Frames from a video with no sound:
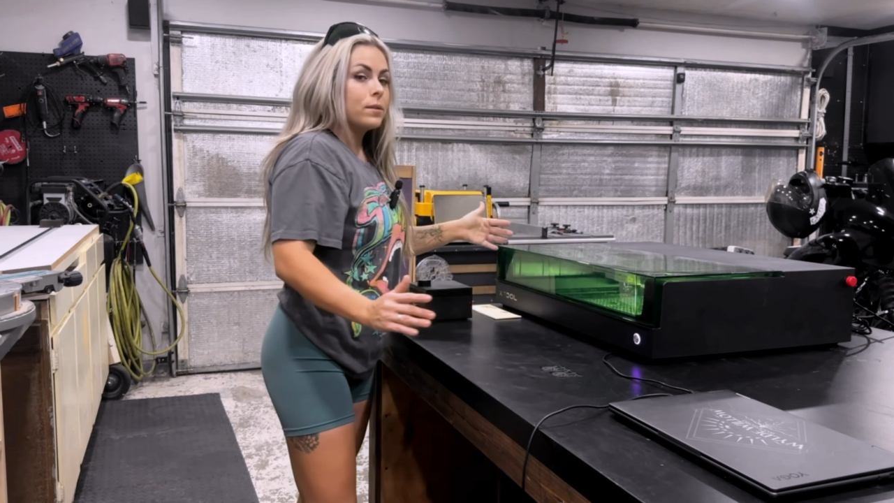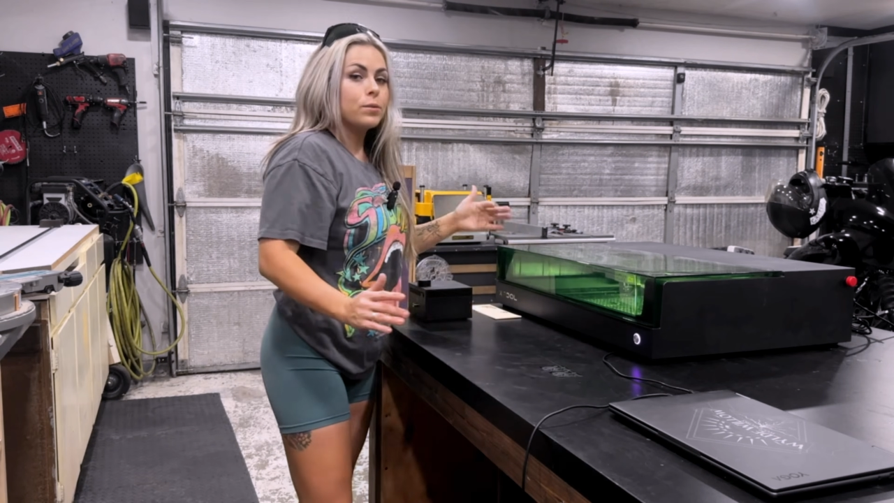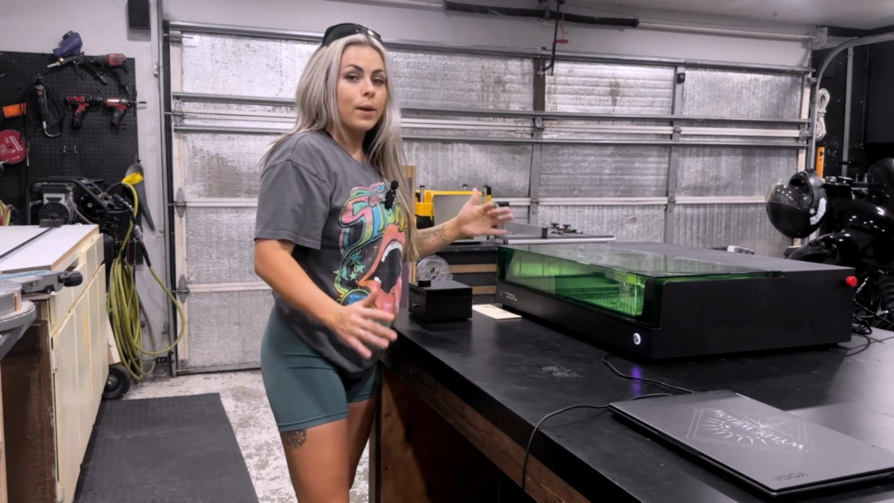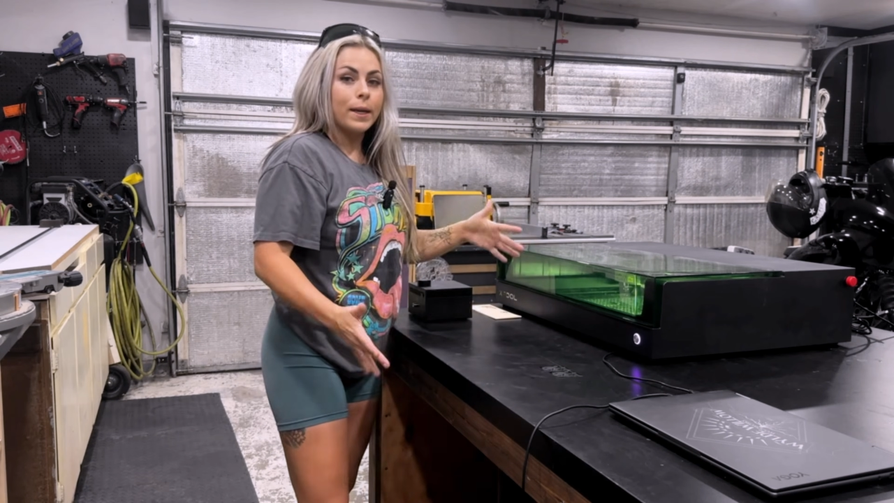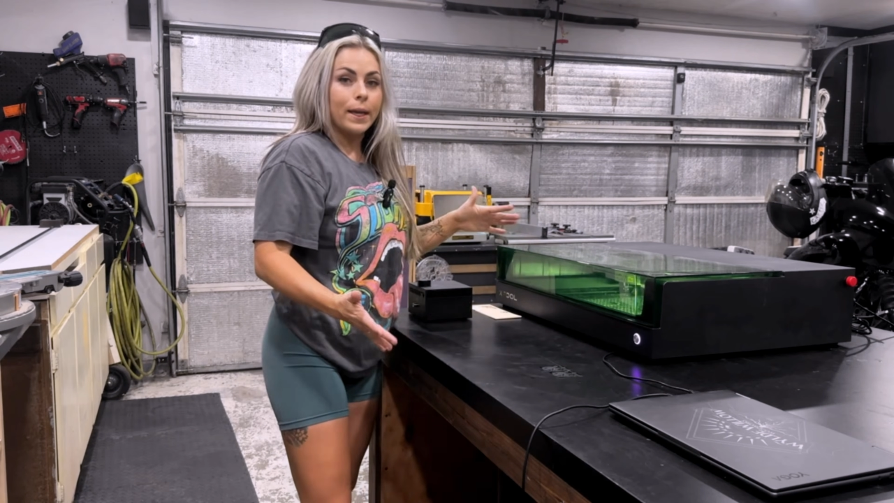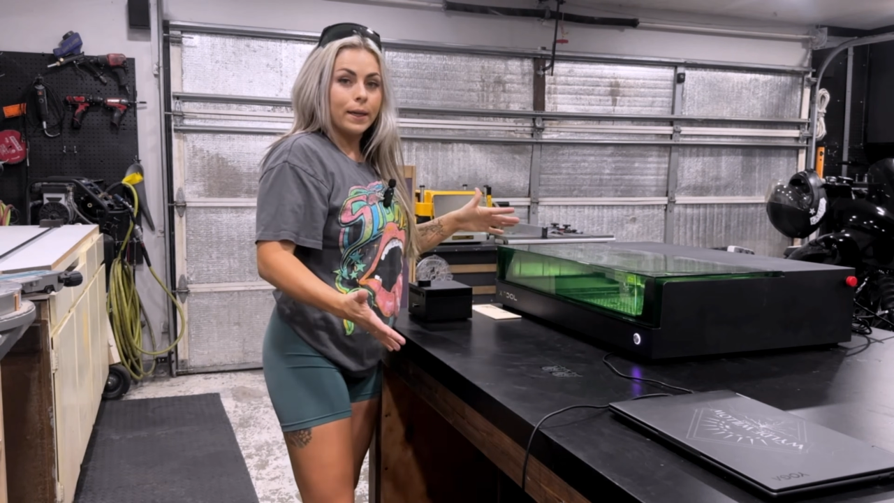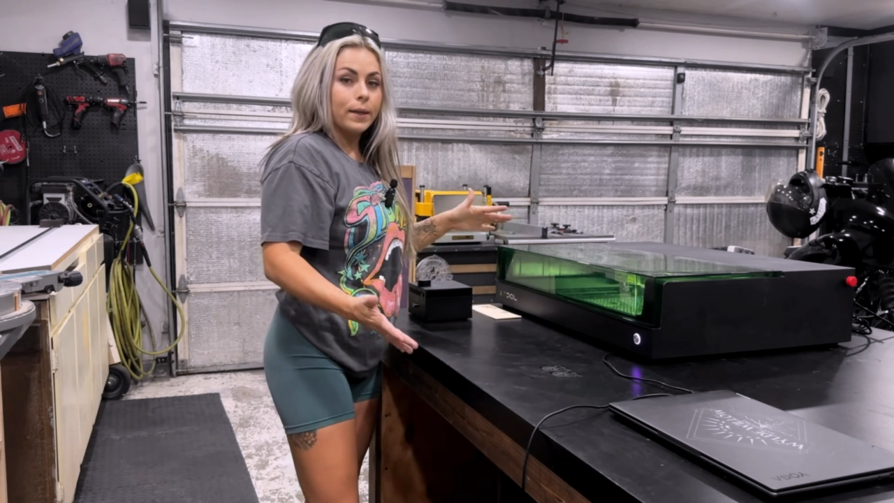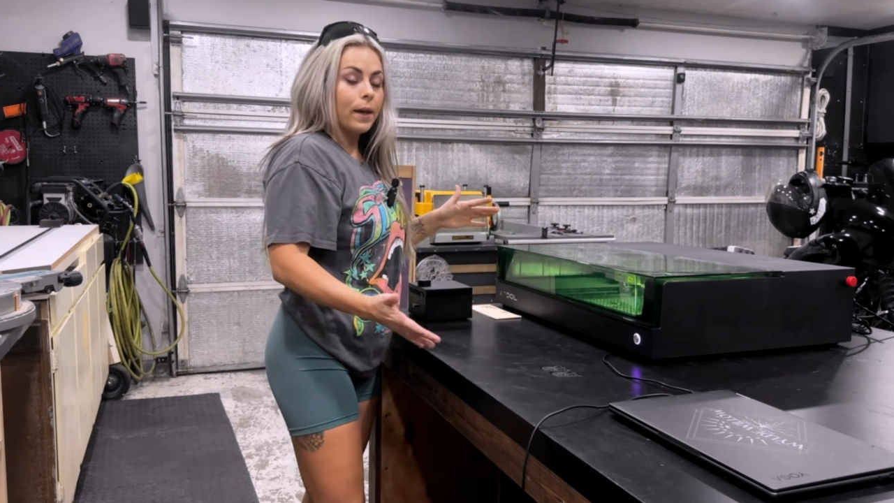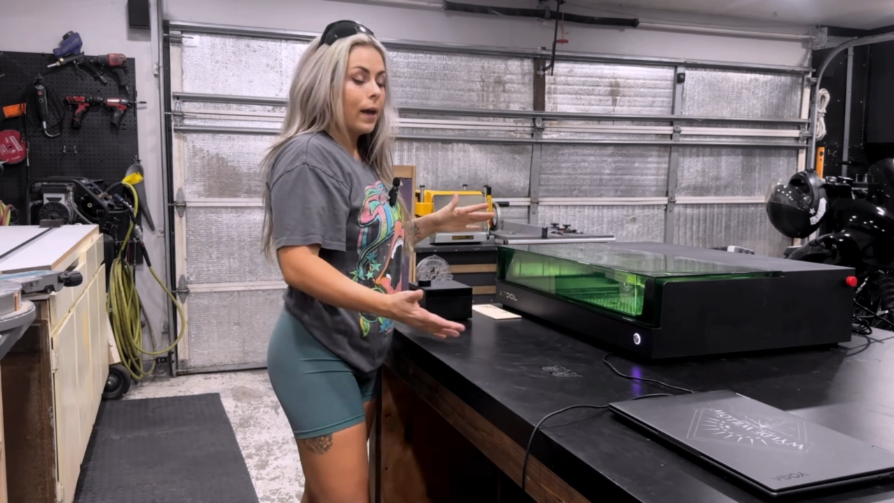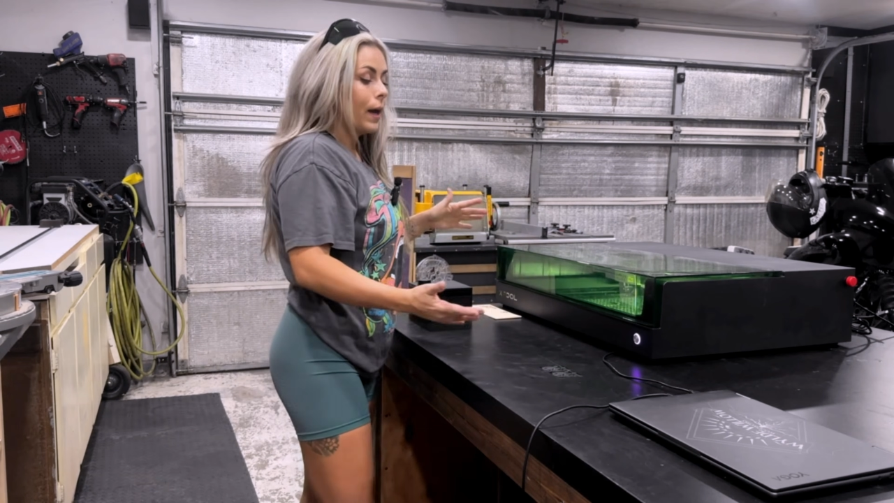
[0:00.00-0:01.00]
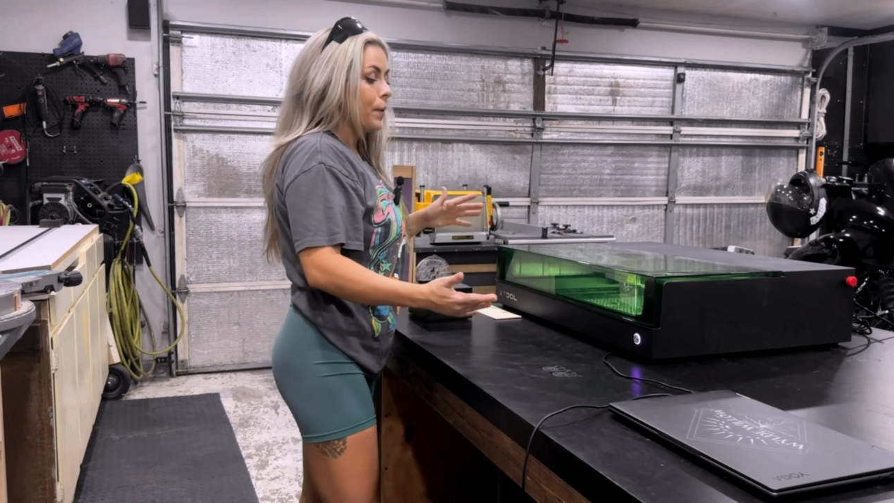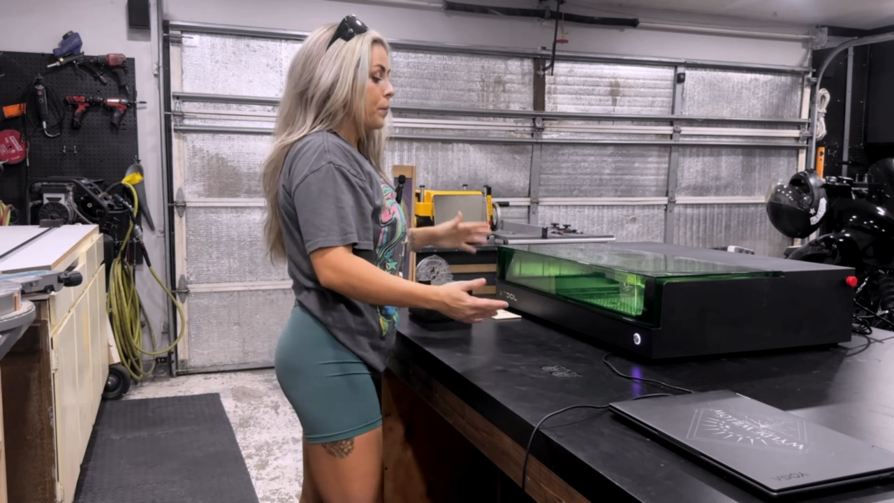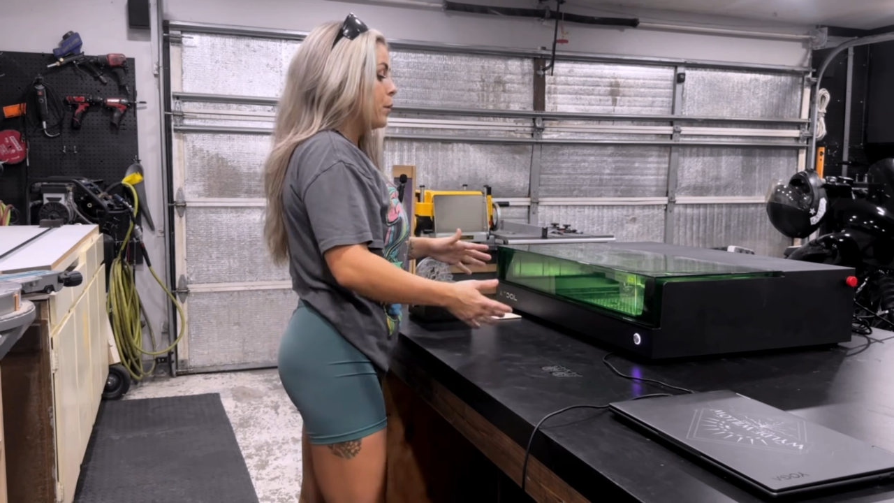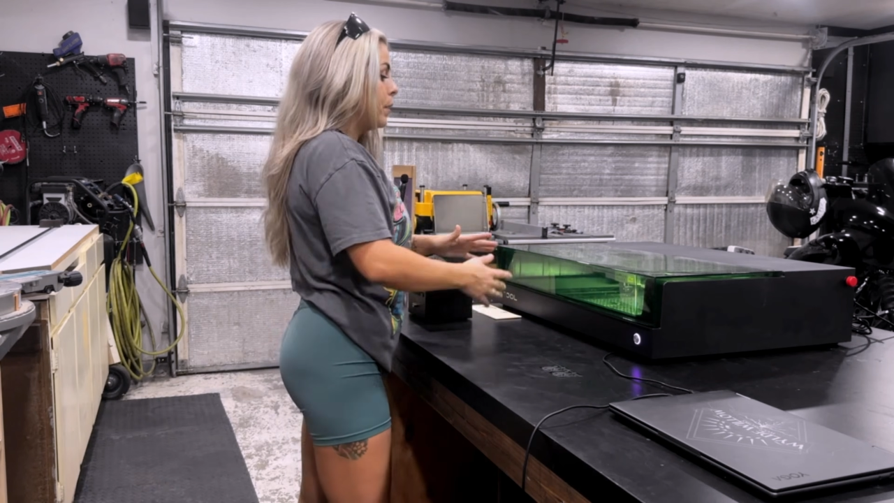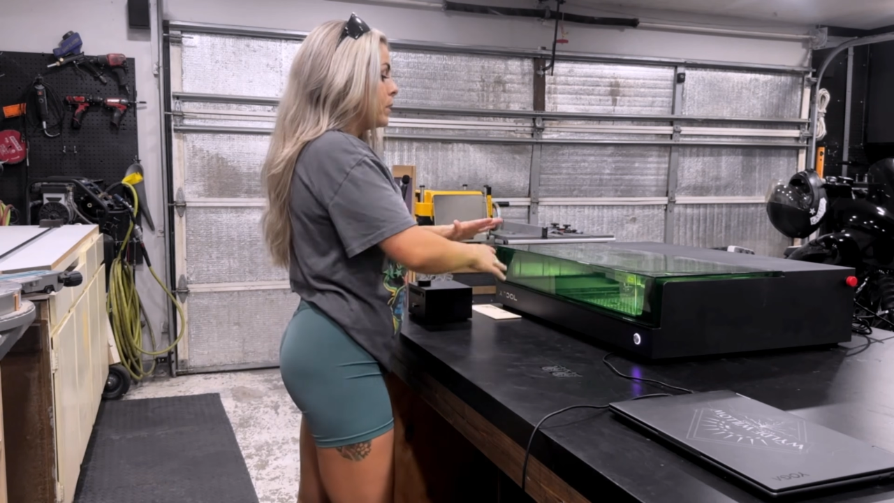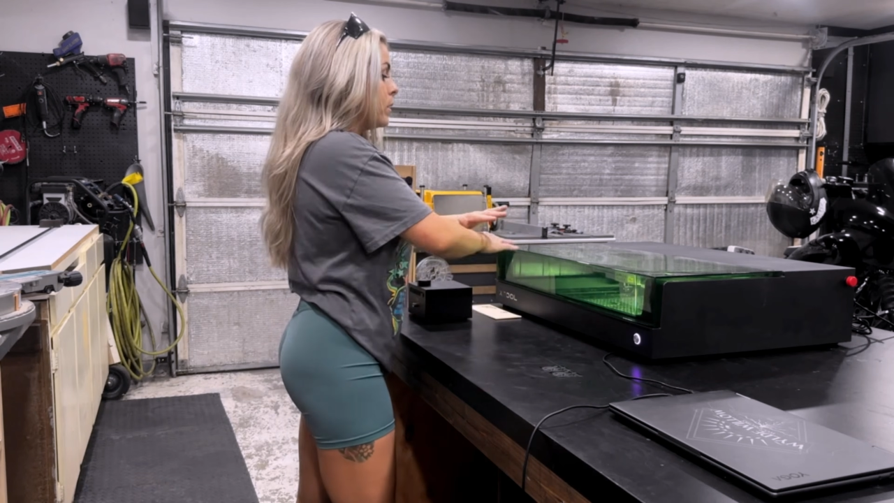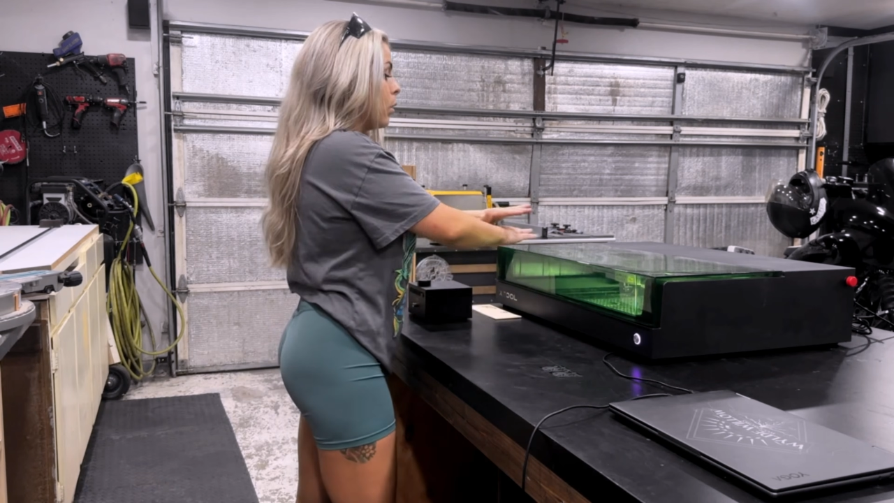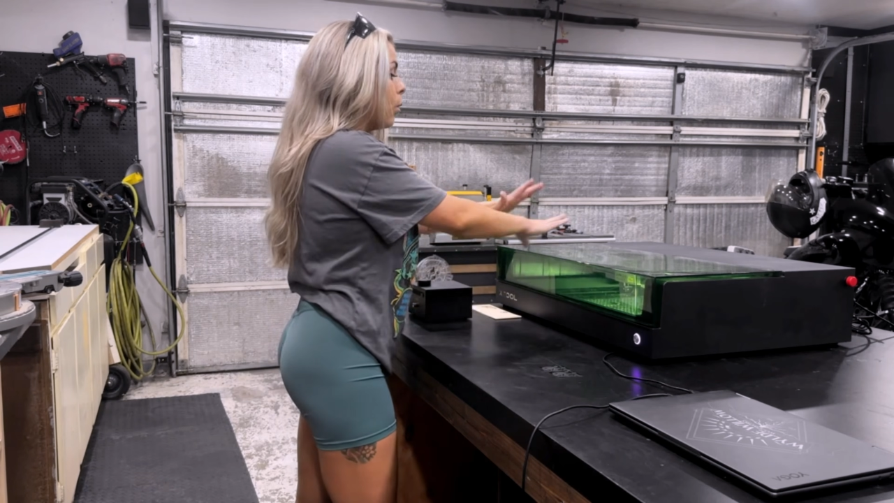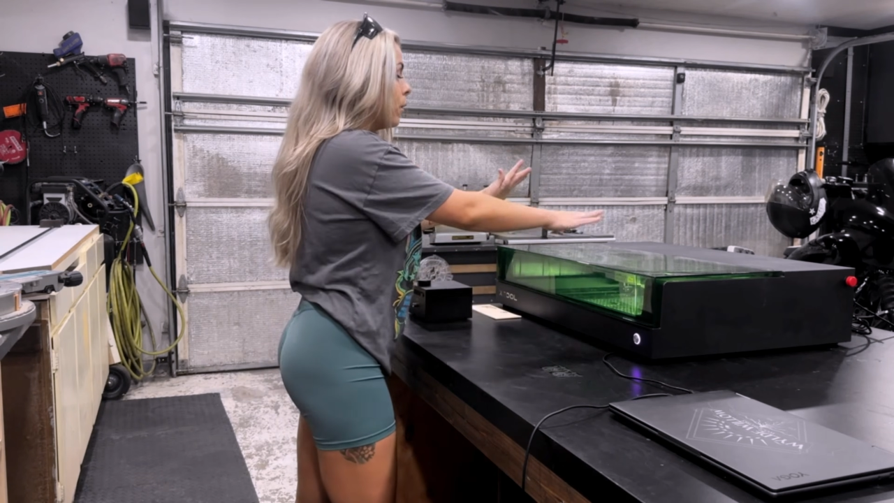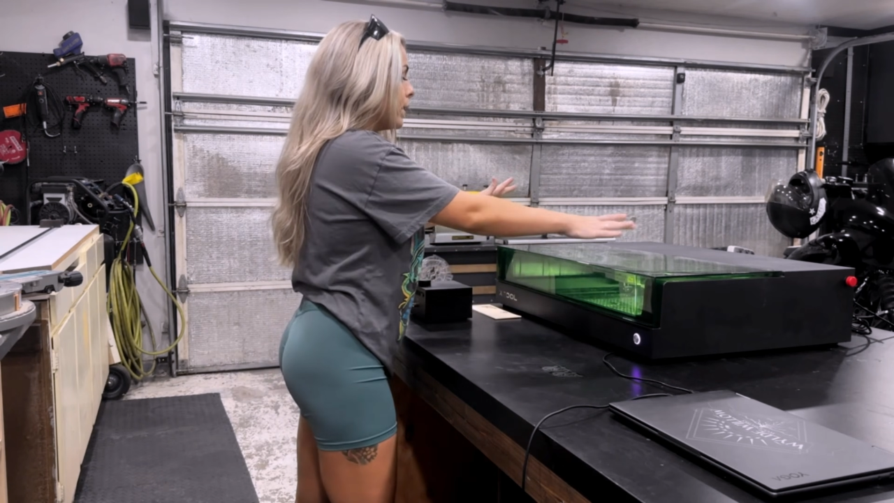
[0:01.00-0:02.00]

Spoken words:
it's running. You can see the whole